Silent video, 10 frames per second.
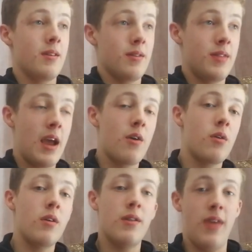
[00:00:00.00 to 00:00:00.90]

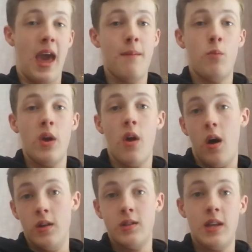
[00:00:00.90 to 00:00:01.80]
they're them, we're
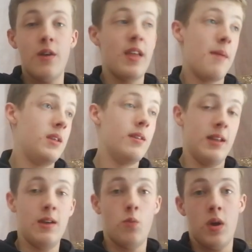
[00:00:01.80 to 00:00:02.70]
us, they're them, the
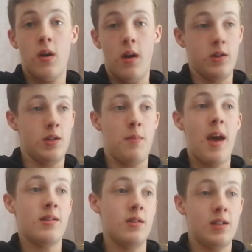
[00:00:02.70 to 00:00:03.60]
elite, we're us, the
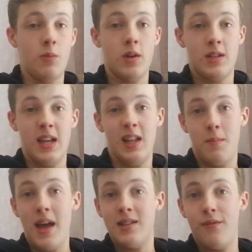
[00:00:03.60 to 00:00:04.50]
peasants. They want us to eat the
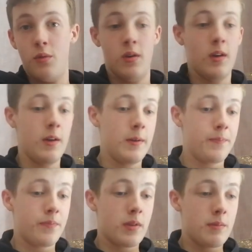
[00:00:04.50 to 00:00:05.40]
peasant food
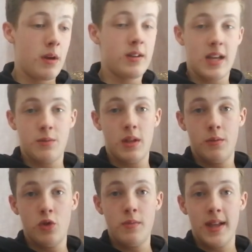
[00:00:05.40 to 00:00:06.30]
because that's what they
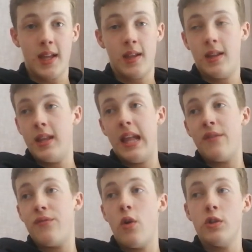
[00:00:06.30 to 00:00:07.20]
would do back then. They'd
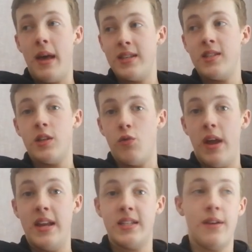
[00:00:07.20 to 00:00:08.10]
give all the peasants the
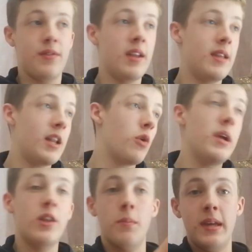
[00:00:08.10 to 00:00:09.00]
grains and everything, they'd go
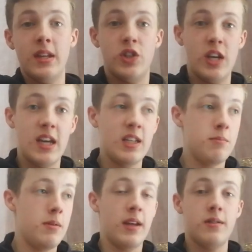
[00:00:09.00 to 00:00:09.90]
eat their meat and cheese
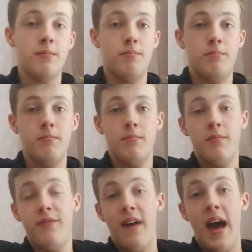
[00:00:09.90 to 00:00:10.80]
and be nice and
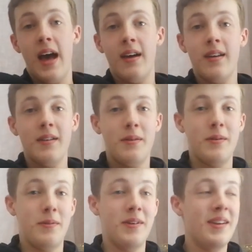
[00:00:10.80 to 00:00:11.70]
fat,
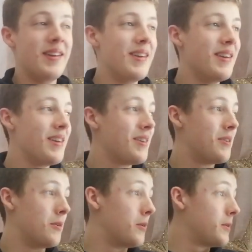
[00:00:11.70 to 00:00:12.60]
you
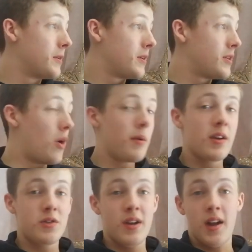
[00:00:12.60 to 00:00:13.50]
know. Not
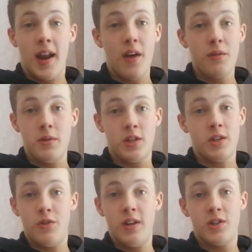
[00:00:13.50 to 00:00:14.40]
because they're eating unhealthy, but just
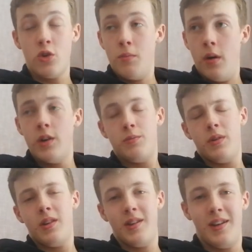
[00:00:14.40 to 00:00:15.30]
because they're eating so much,
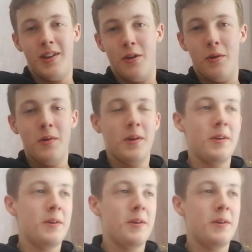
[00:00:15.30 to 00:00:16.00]
but, you know.